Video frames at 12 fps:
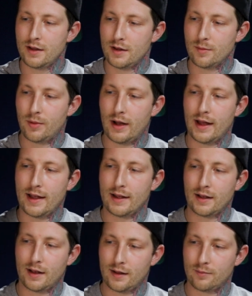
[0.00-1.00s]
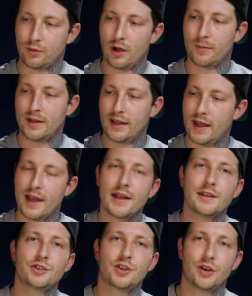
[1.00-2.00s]
You're buying probably a
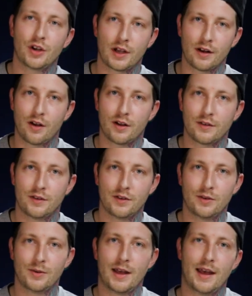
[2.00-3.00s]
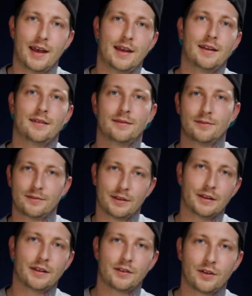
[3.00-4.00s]
cage to hook it onto, and
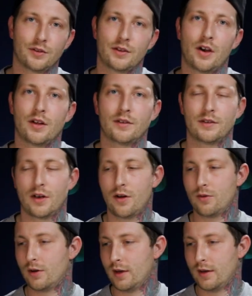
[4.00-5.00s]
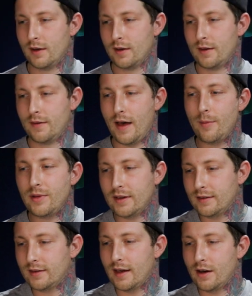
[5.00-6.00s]
the list goes on. So that
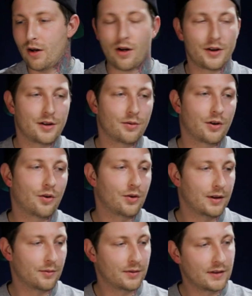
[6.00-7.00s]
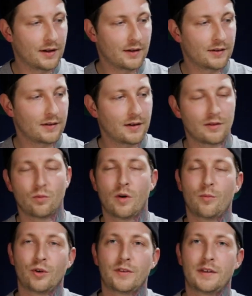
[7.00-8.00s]
being said, audio recording with this is
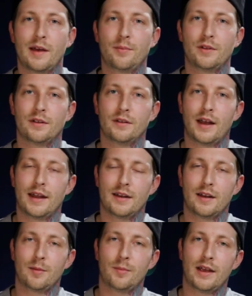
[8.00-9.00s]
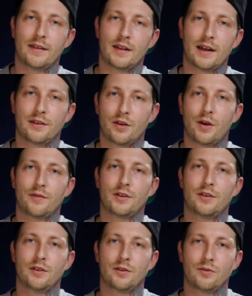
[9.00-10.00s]
one more step in the editing bay that I don't have
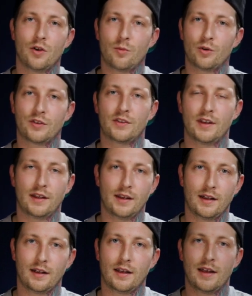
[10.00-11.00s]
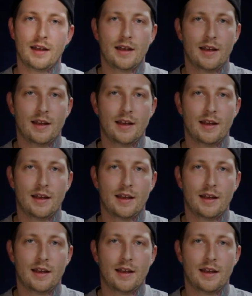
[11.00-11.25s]
to do, no more syncing,